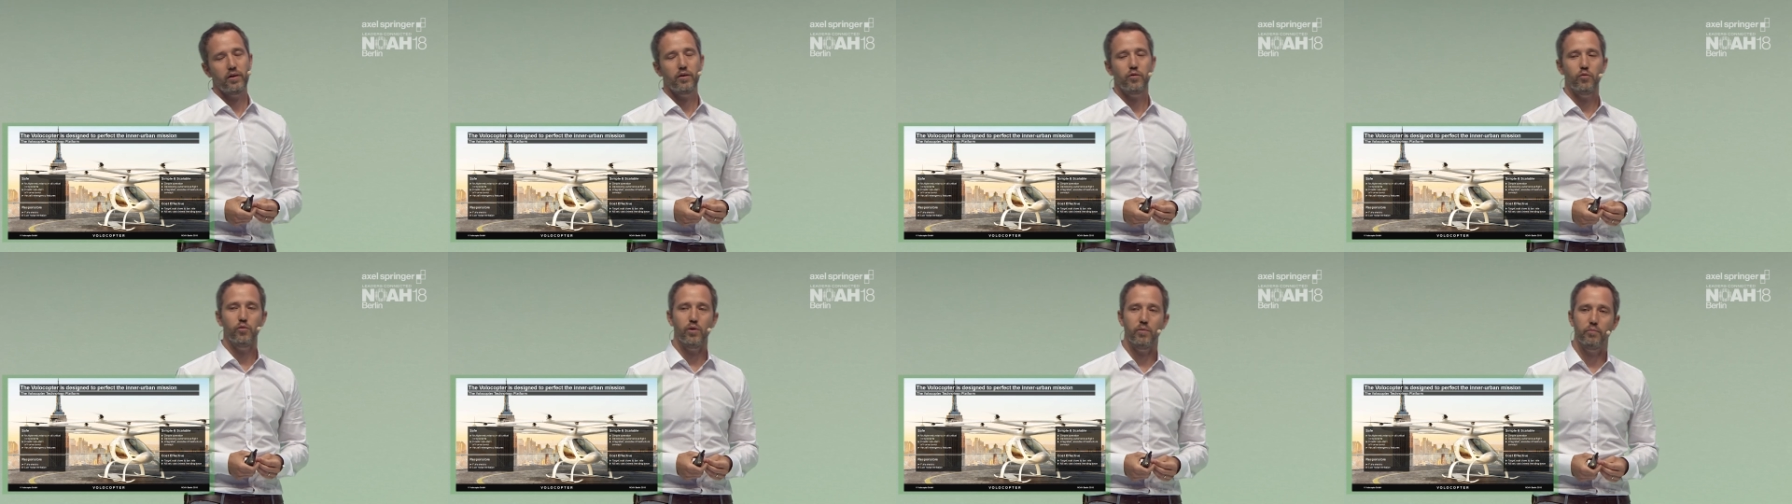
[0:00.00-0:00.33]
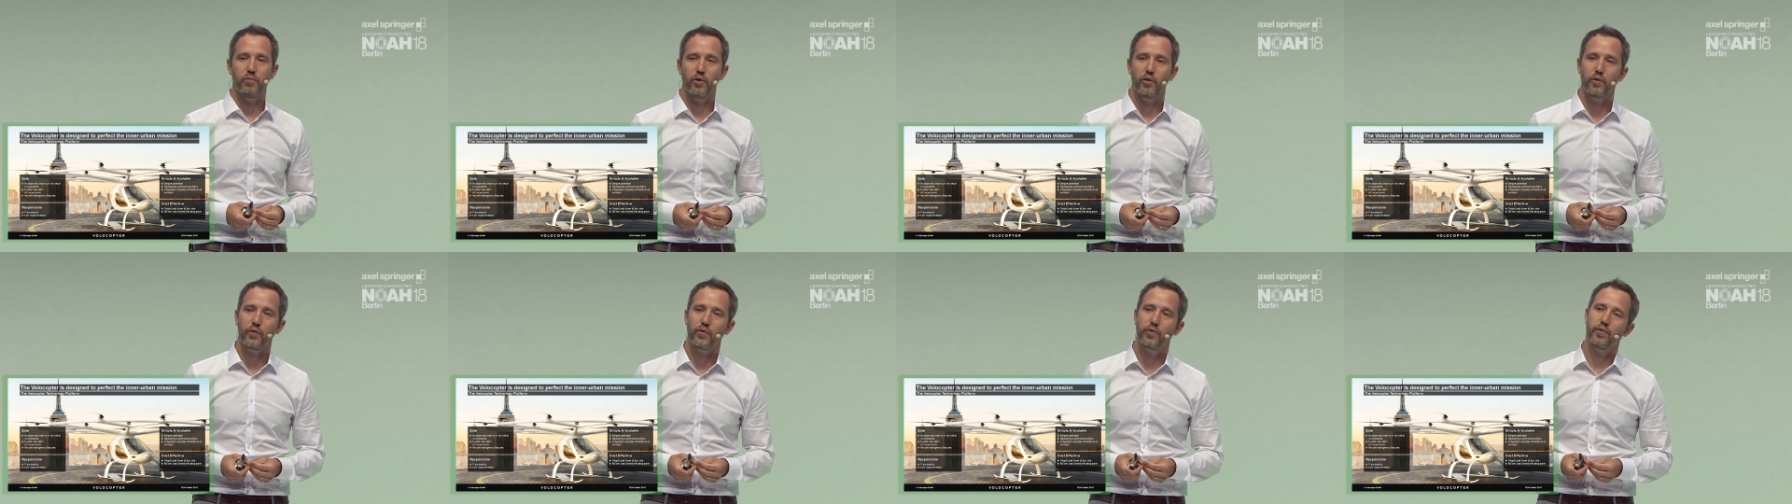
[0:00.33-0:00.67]
who are
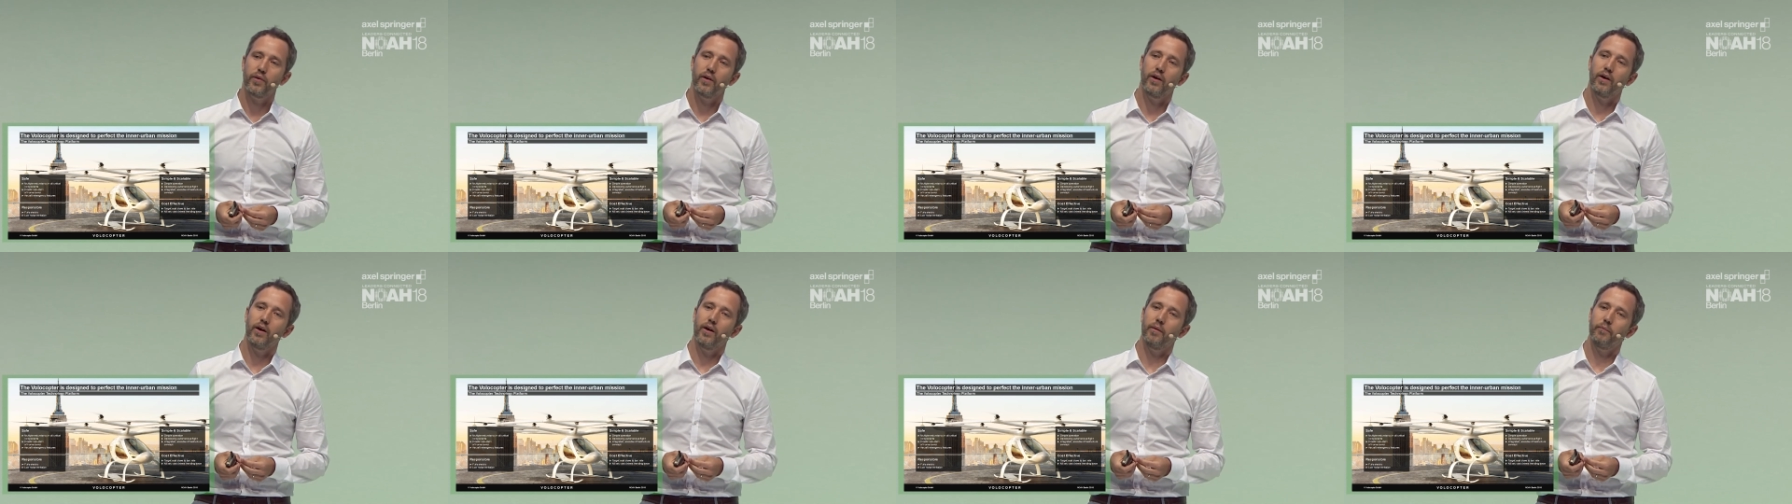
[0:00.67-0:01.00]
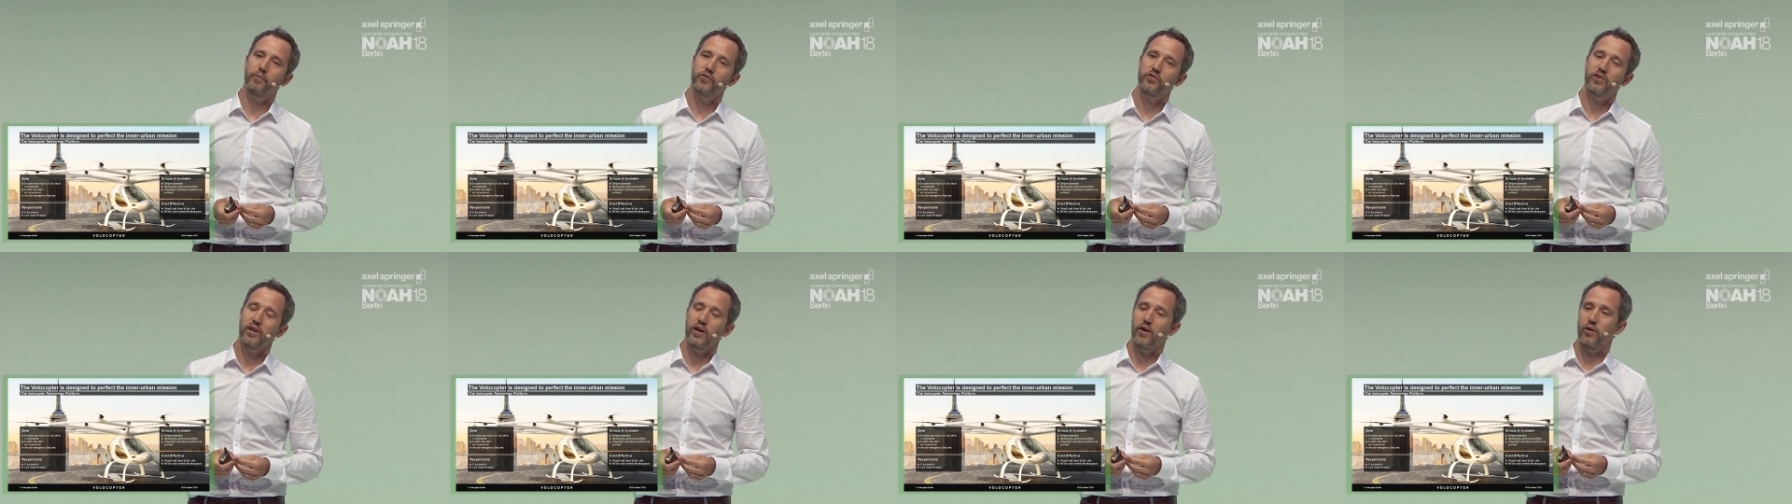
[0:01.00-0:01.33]
both um,
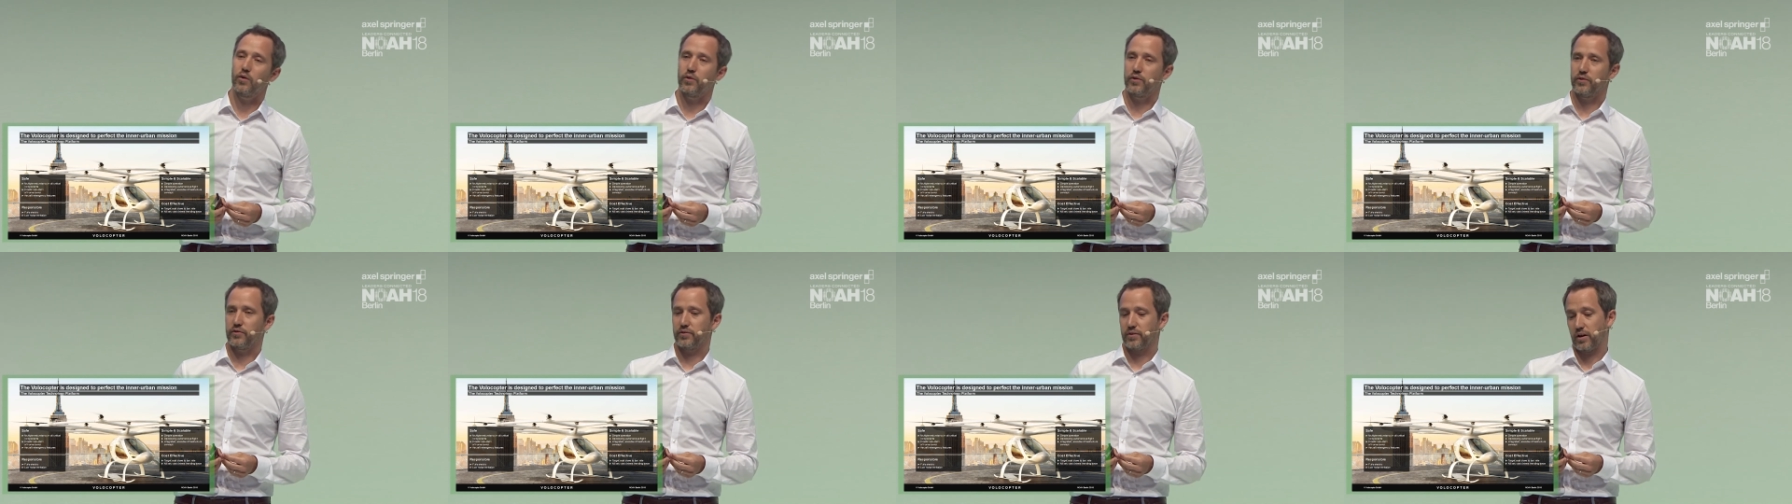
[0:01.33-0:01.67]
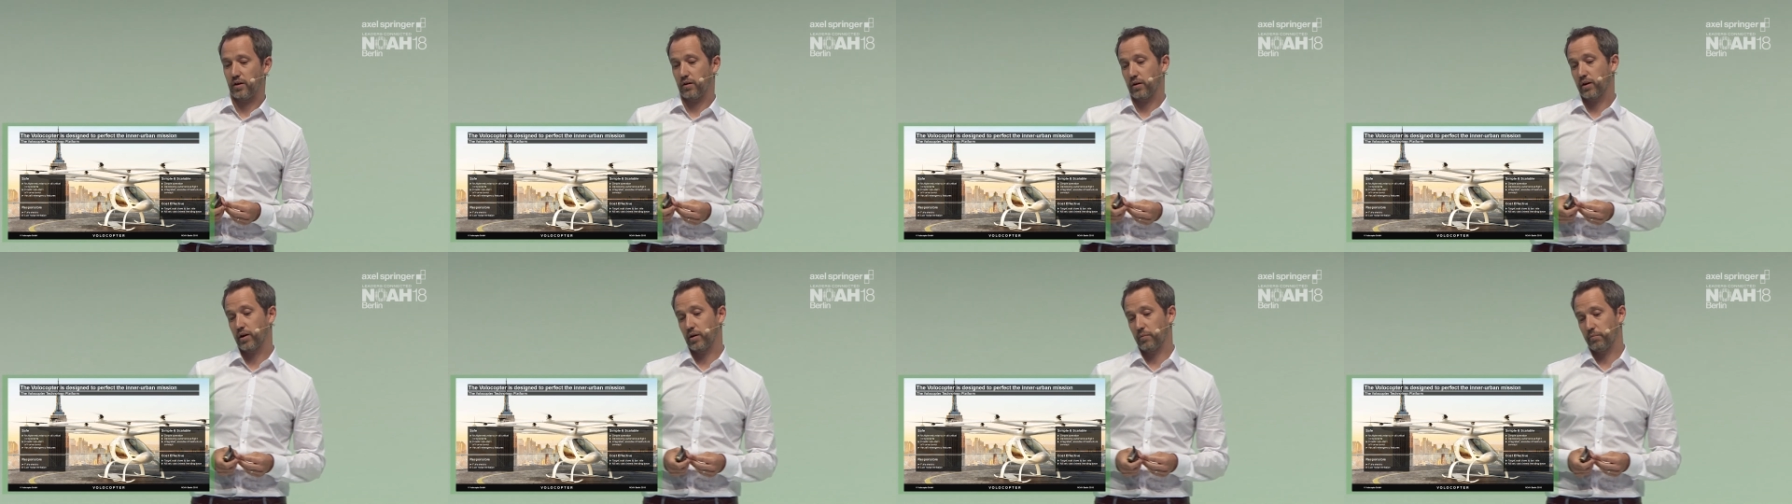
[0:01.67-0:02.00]
shareholders in
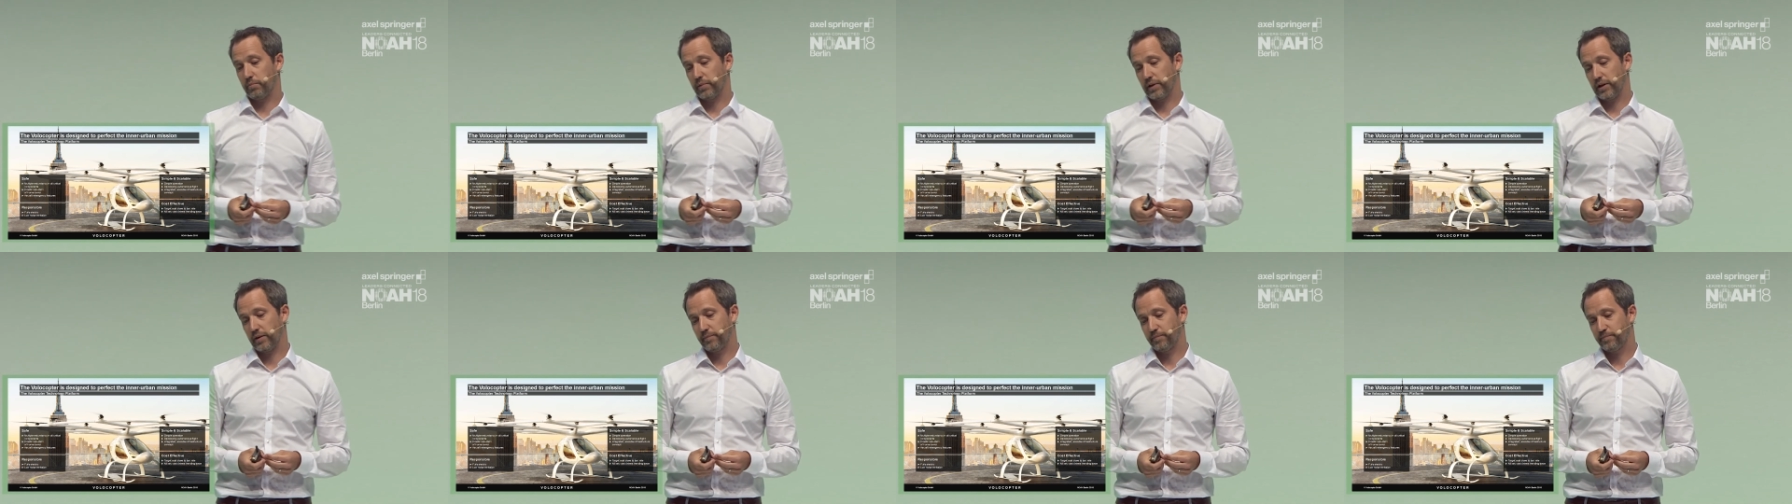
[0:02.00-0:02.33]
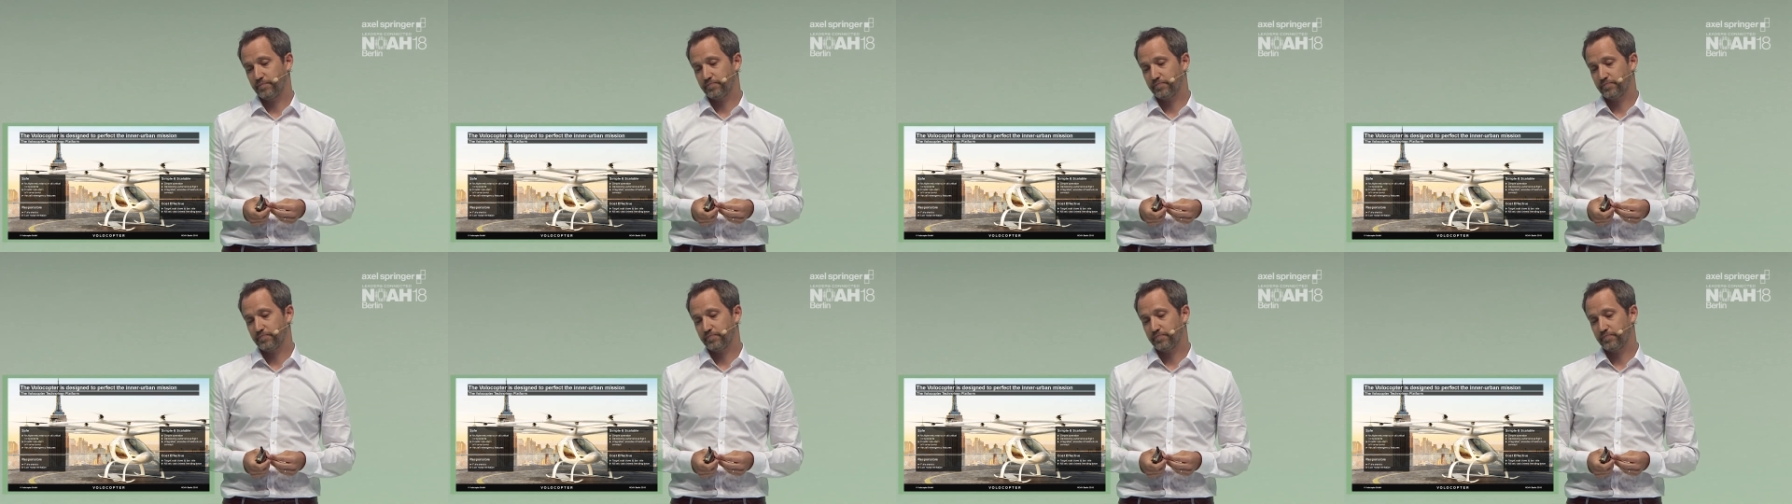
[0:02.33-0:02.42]
our company.